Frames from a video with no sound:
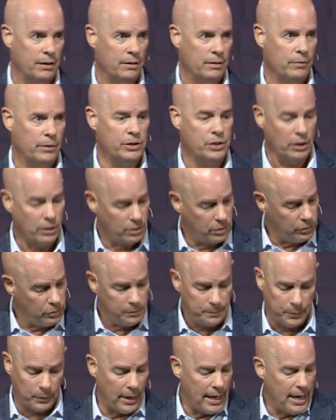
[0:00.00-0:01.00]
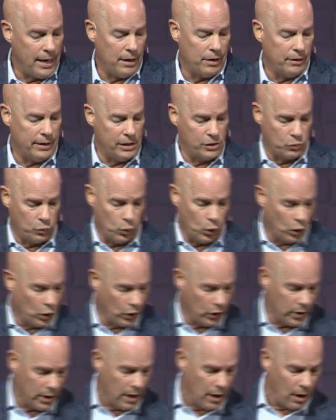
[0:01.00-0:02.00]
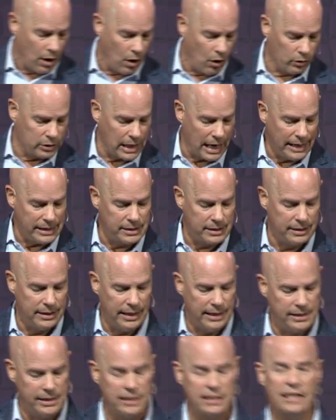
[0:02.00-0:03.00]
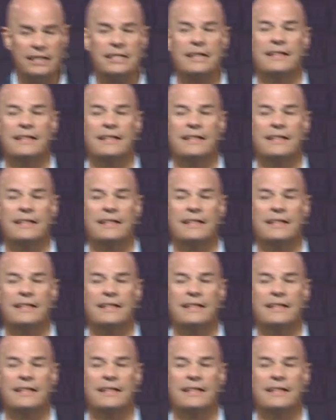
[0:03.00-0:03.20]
which include prayer, His Word, all kinds of things. He says,